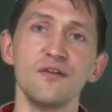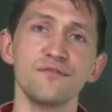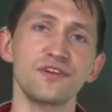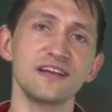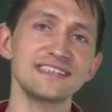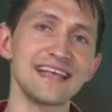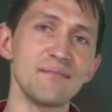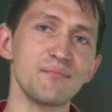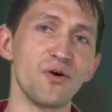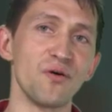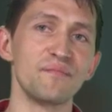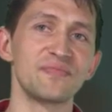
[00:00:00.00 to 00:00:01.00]
For
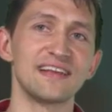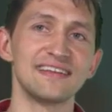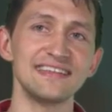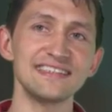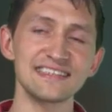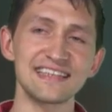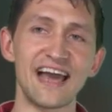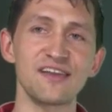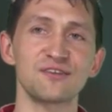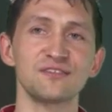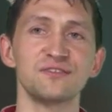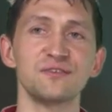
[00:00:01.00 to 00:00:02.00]
example, this is how
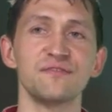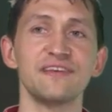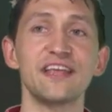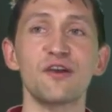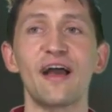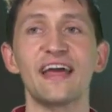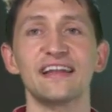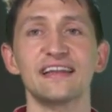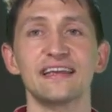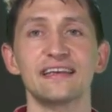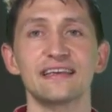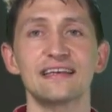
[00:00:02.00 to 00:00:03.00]
you could do video
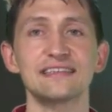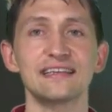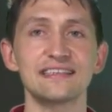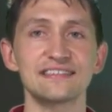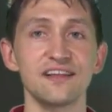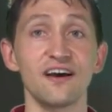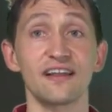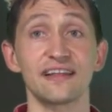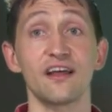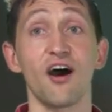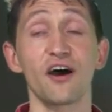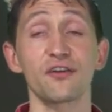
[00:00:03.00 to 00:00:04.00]
editing, as it is done
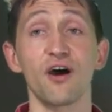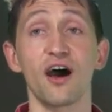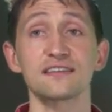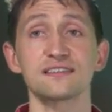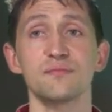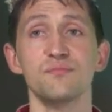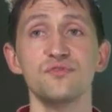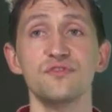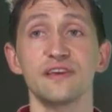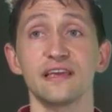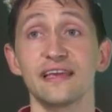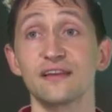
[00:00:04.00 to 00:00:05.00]
in
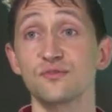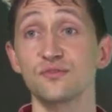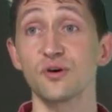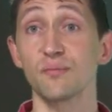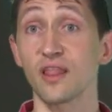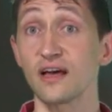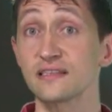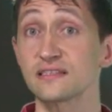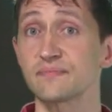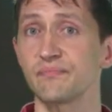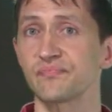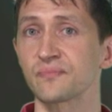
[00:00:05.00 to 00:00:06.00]
AutoAwesomeMovie in Google
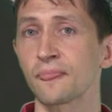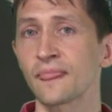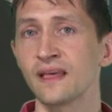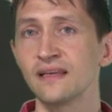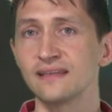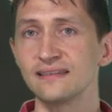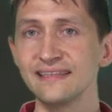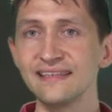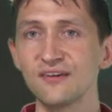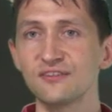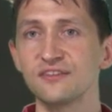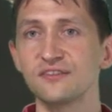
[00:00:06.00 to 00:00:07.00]
plus.
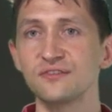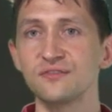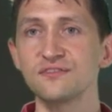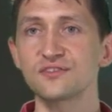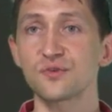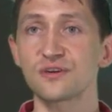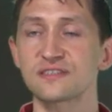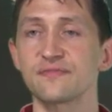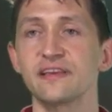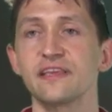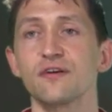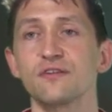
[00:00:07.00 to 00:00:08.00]
Decode the two source
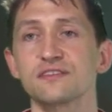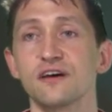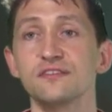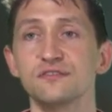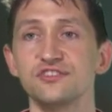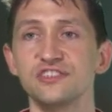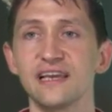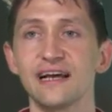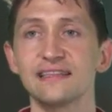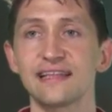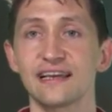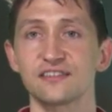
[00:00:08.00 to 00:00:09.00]
videos onto G
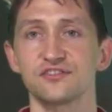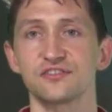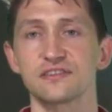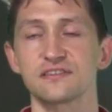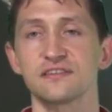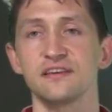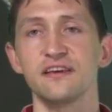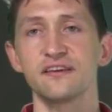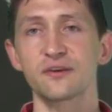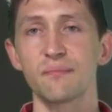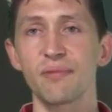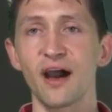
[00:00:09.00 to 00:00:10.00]
L textures,
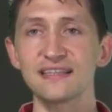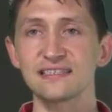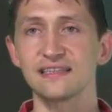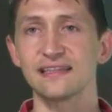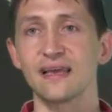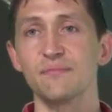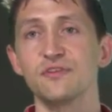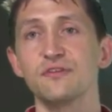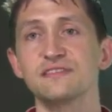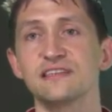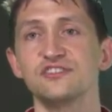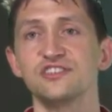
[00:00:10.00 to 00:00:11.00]
composite them
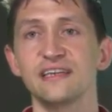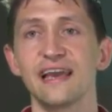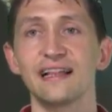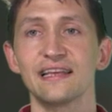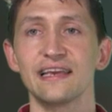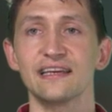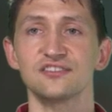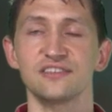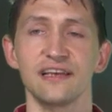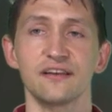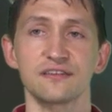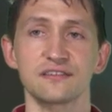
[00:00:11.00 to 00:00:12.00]
using G L E S
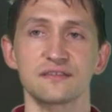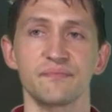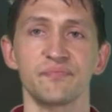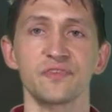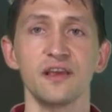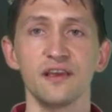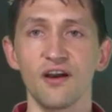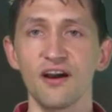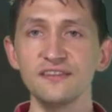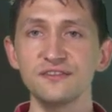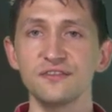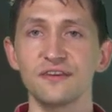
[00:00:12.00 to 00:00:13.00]
shaders,
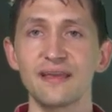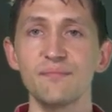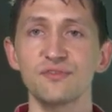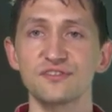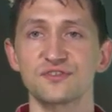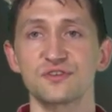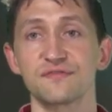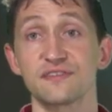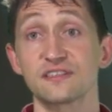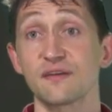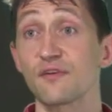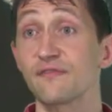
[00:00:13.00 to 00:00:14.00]
onto the input
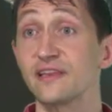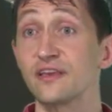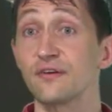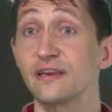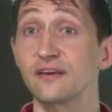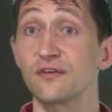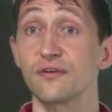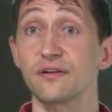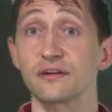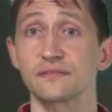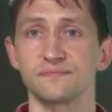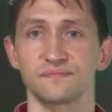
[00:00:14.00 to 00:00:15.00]
surface of a video encoder.